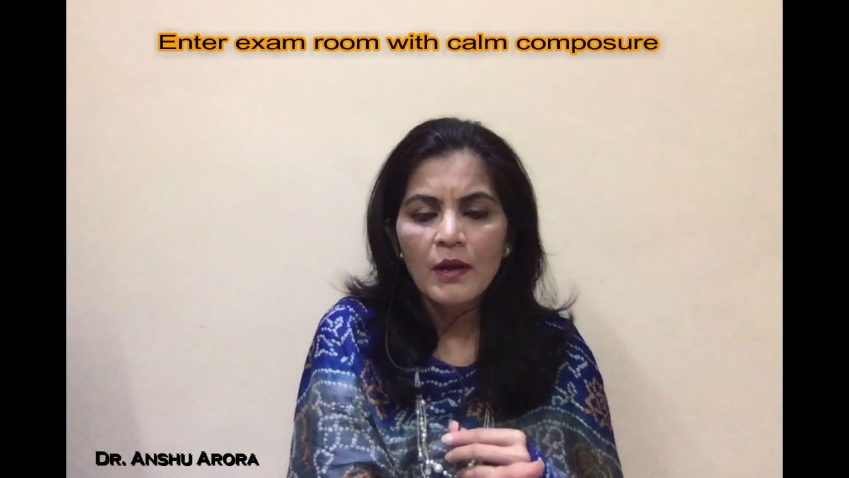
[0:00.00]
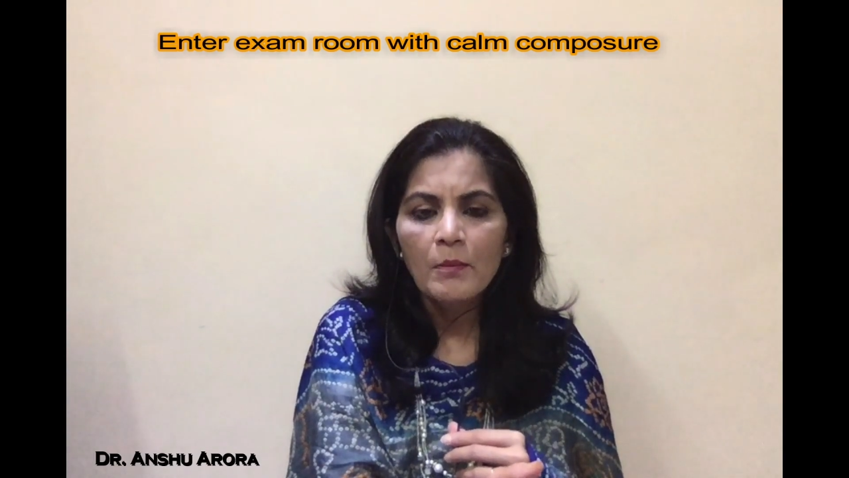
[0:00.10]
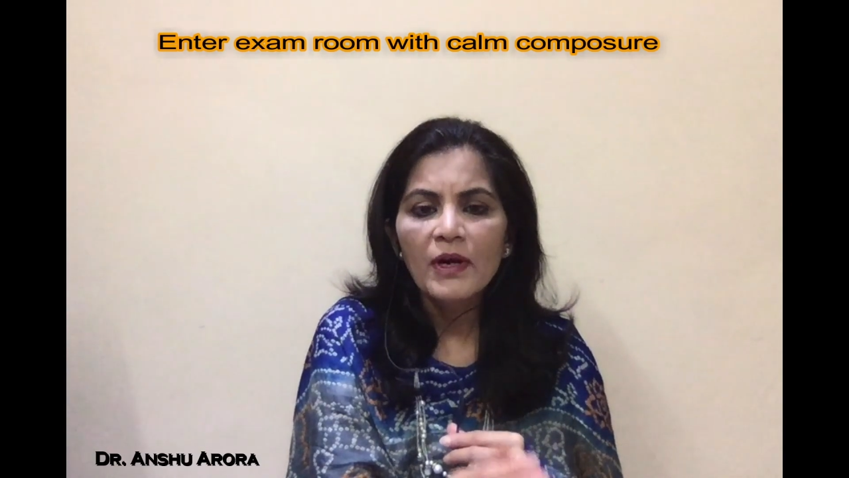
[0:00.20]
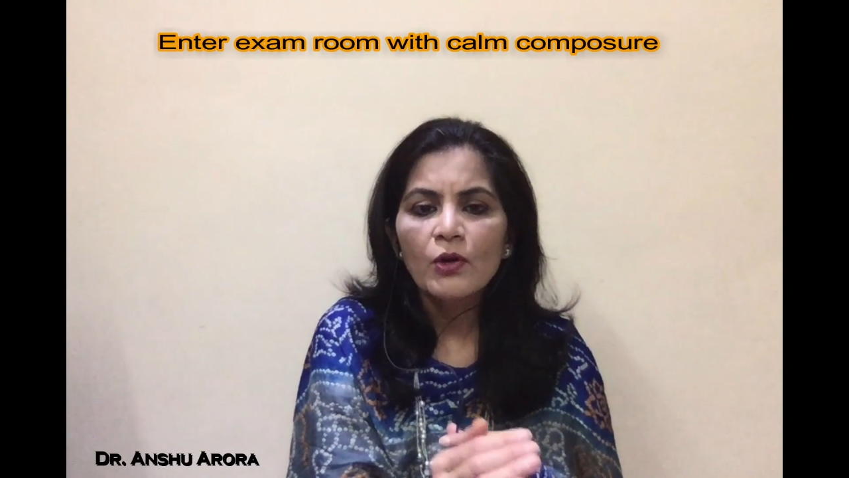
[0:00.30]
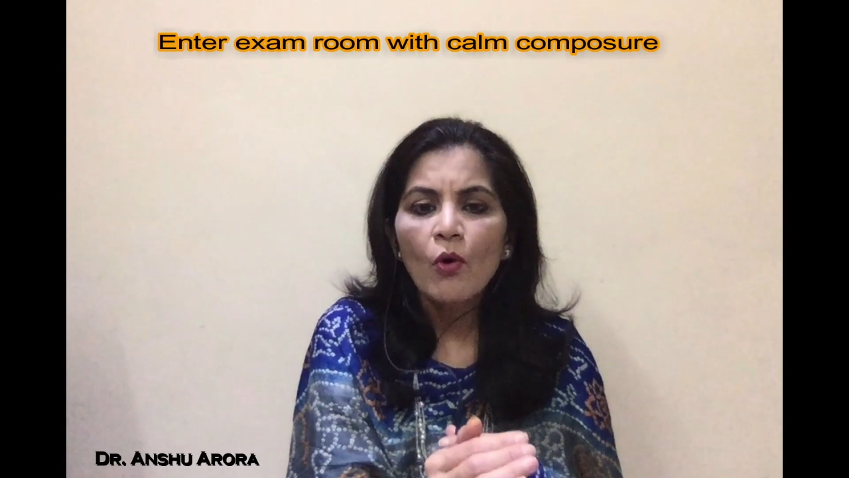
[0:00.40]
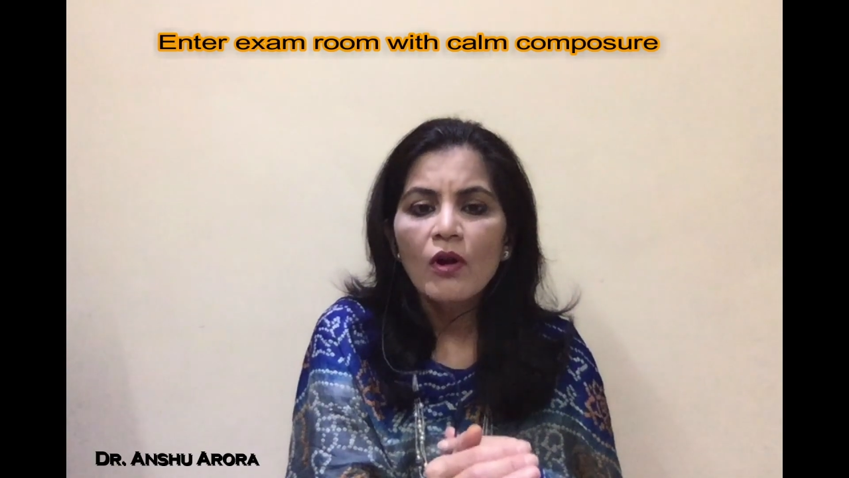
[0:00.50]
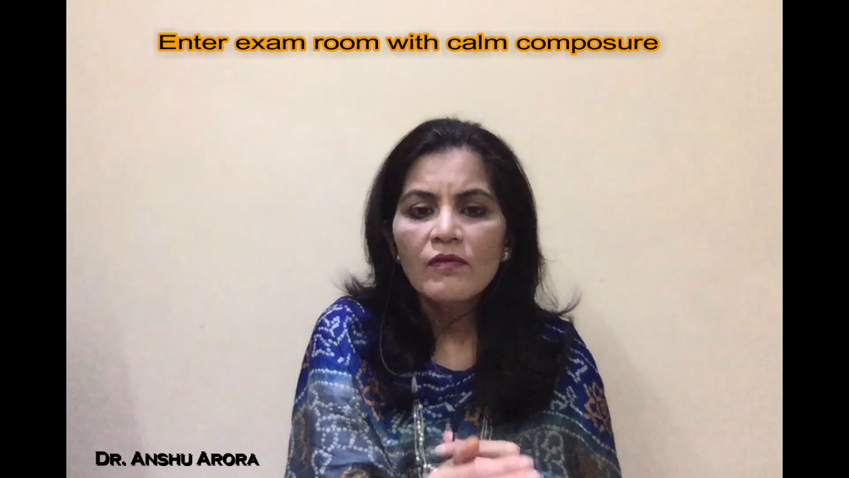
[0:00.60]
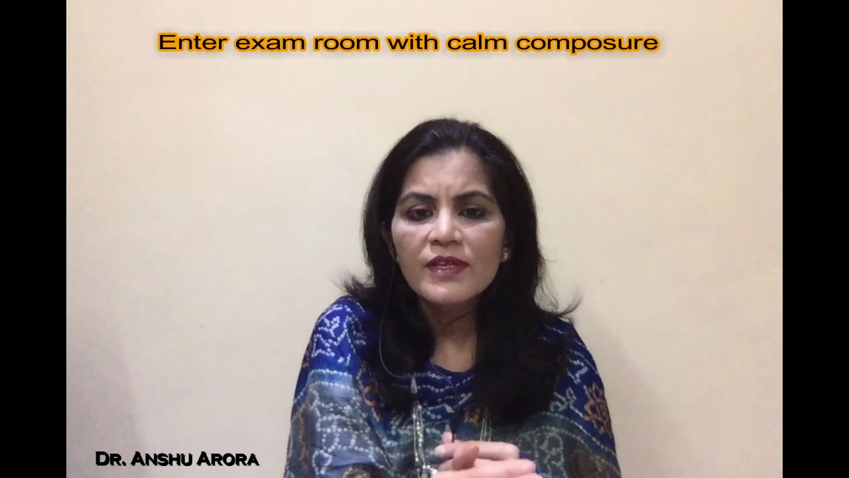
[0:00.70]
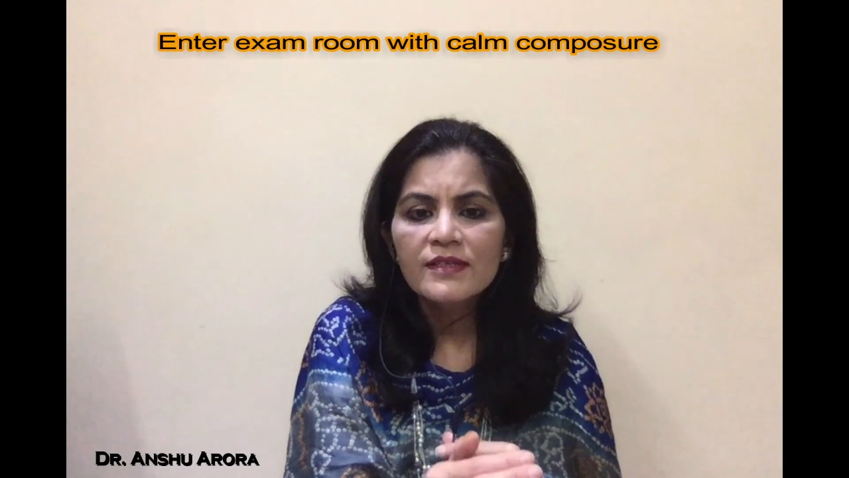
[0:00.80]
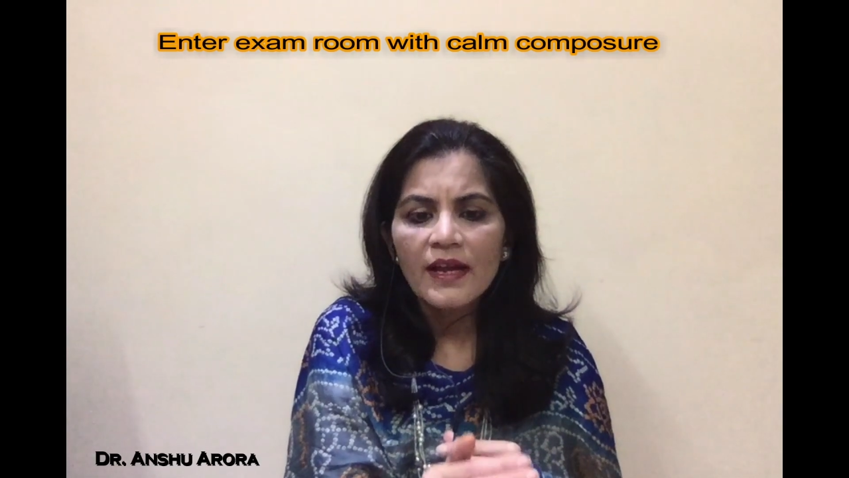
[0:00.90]
But
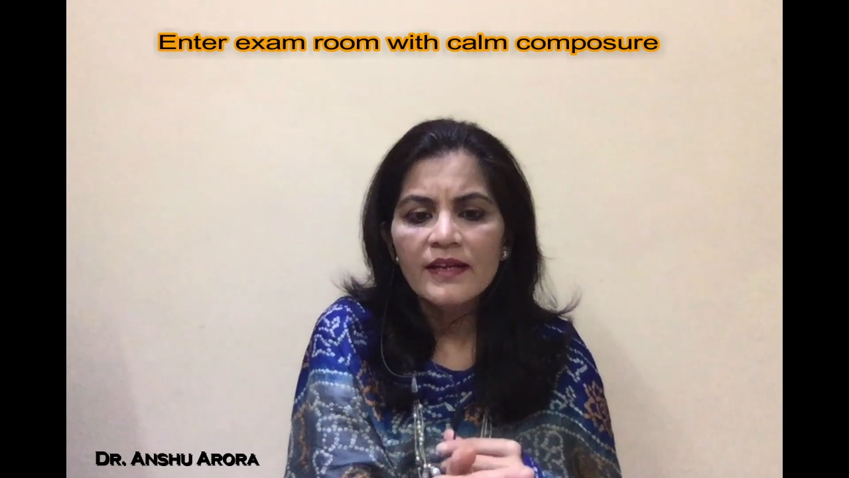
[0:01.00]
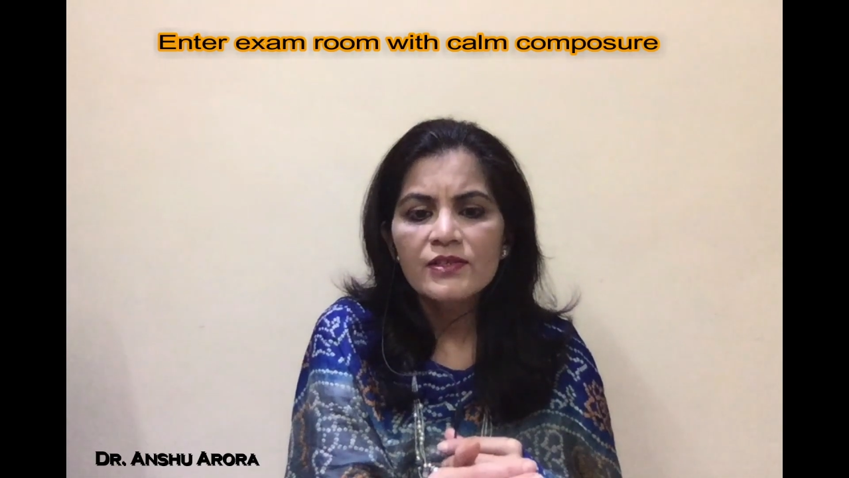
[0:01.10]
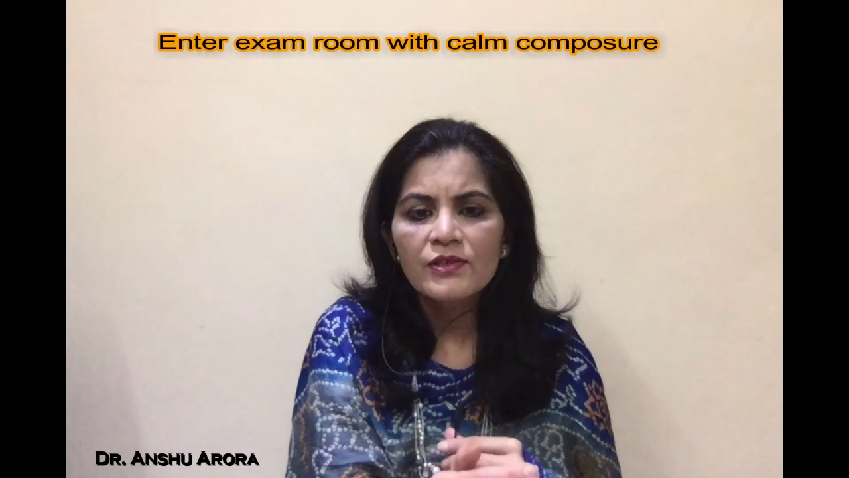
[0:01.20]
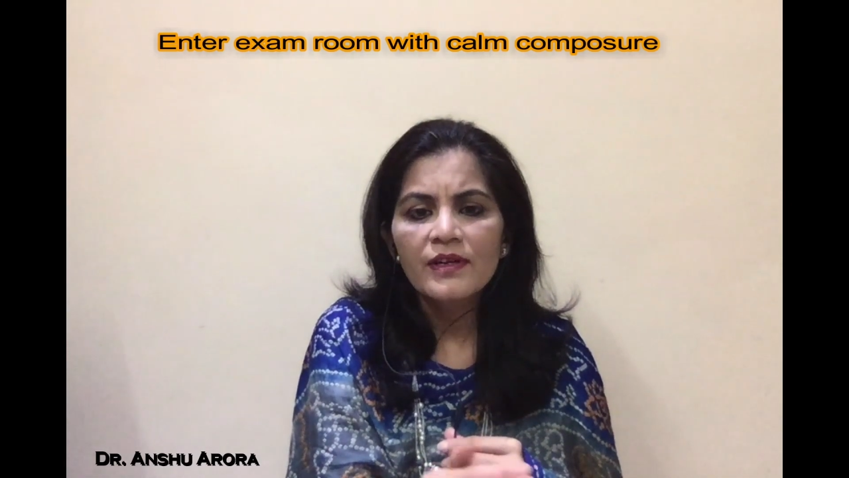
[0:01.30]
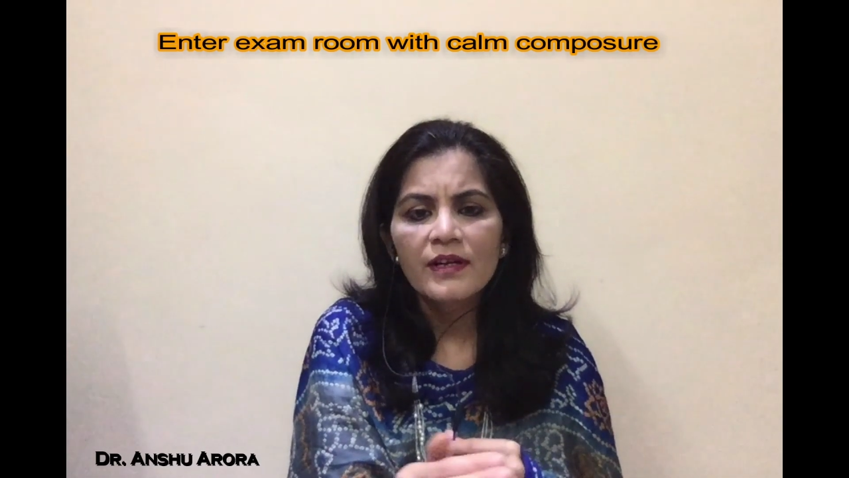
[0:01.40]
always enter an